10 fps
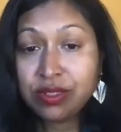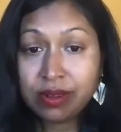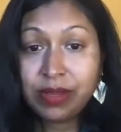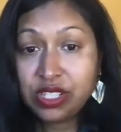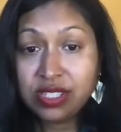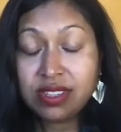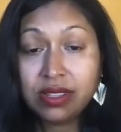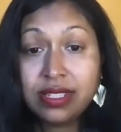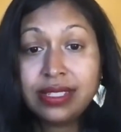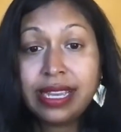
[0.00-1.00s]
I mean, she's called
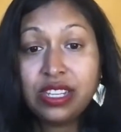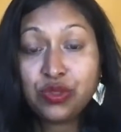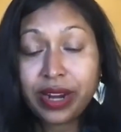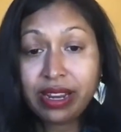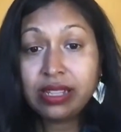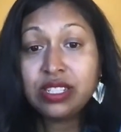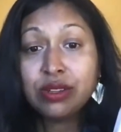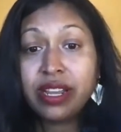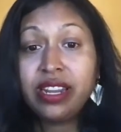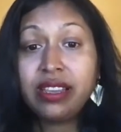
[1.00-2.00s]
the sage, right?
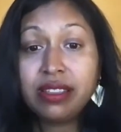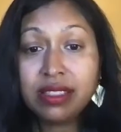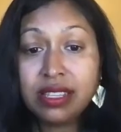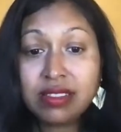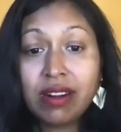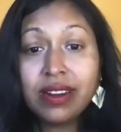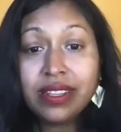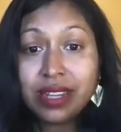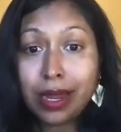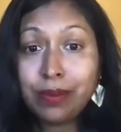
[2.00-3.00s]
Integrating these
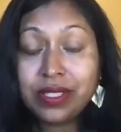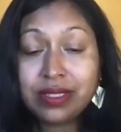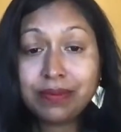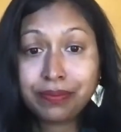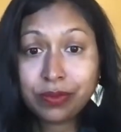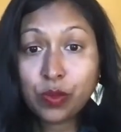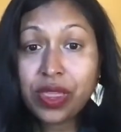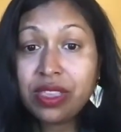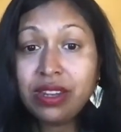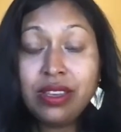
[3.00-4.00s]
archetypes
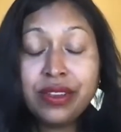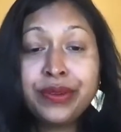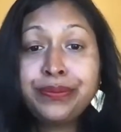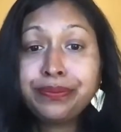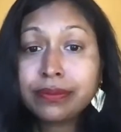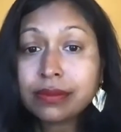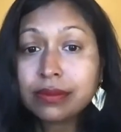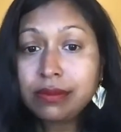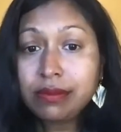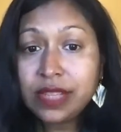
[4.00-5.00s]
within you
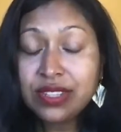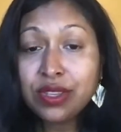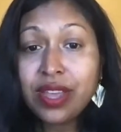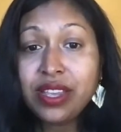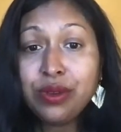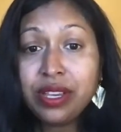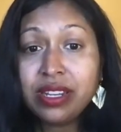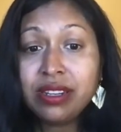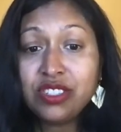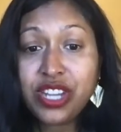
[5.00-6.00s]
so that you
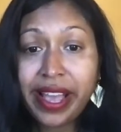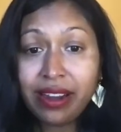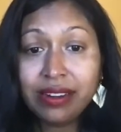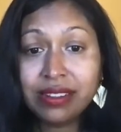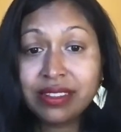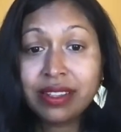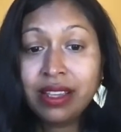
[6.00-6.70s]
can channel